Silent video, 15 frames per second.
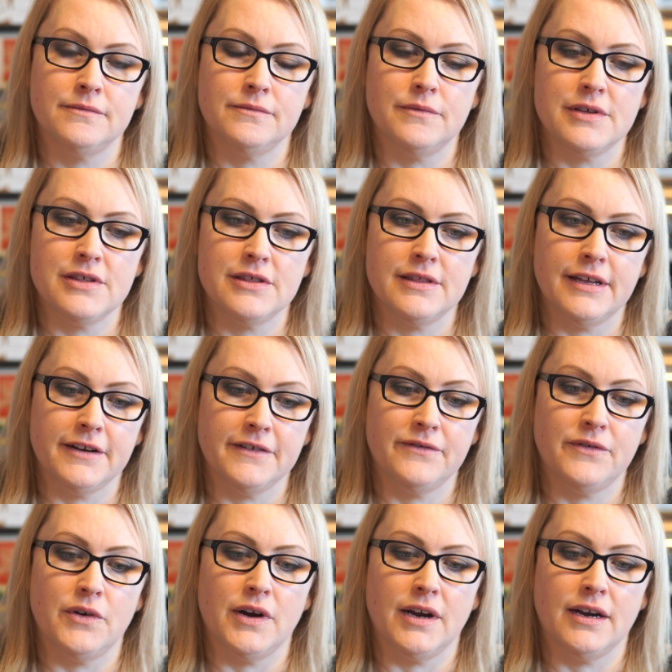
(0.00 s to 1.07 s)
which
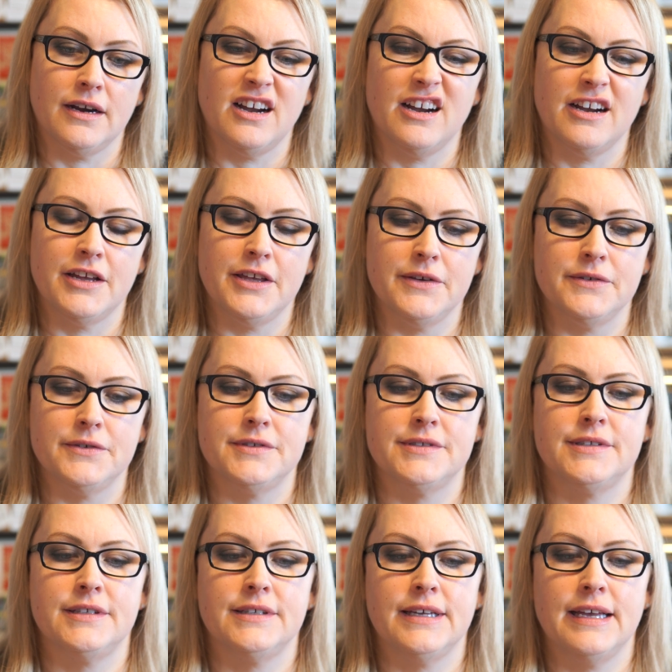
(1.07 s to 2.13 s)
therefore are
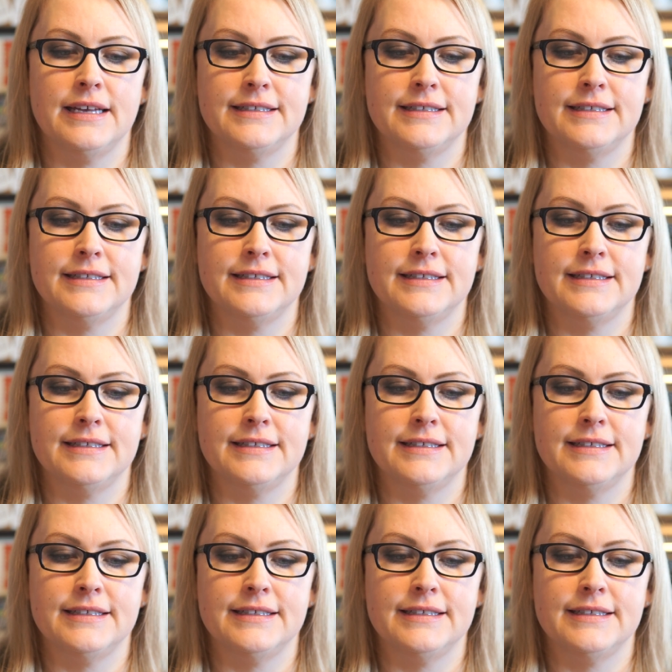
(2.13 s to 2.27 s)
used